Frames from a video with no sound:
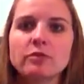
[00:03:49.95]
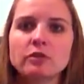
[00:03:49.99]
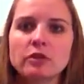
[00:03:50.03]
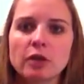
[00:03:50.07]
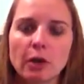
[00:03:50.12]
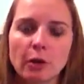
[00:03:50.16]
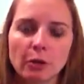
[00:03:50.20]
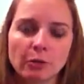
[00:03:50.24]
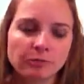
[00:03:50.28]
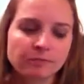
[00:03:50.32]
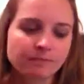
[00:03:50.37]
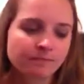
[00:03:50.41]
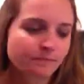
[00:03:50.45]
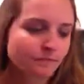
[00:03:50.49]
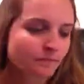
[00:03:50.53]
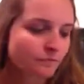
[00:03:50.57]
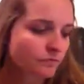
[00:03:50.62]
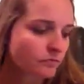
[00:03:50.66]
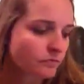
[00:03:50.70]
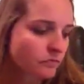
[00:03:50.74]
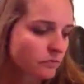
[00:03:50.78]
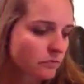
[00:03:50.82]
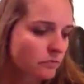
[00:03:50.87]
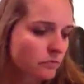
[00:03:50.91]
So
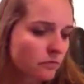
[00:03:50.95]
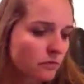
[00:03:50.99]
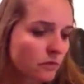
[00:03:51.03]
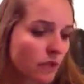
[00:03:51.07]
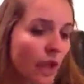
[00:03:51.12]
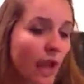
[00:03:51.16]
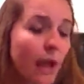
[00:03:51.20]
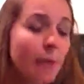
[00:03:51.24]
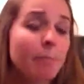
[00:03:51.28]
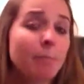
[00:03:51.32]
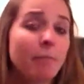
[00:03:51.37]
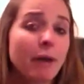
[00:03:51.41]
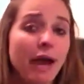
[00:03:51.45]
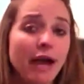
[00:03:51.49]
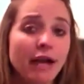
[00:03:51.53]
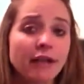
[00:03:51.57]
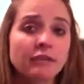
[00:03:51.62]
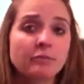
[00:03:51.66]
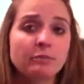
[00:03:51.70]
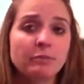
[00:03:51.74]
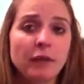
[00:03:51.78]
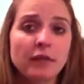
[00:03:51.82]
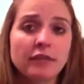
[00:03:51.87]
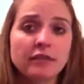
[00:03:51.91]
I'm
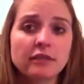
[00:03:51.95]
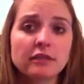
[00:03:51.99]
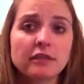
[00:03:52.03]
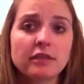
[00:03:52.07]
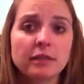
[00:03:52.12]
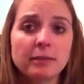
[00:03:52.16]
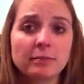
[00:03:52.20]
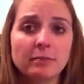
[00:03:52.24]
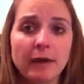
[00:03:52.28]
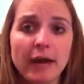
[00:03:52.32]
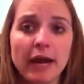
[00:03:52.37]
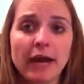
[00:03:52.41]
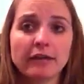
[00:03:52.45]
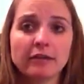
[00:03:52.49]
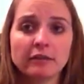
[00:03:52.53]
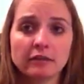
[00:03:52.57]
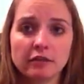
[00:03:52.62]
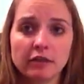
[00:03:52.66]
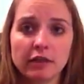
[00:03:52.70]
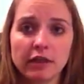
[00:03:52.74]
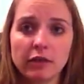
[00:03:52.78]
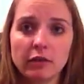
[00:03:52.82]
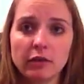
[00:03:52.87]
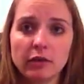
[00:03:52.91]
basically back to
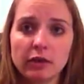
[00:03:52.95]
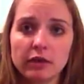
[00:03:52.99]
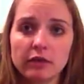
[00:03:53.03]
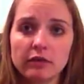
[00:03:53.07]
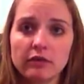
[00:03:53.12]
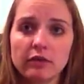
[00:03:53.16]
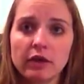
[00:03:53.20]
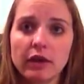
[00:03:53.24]
liquids.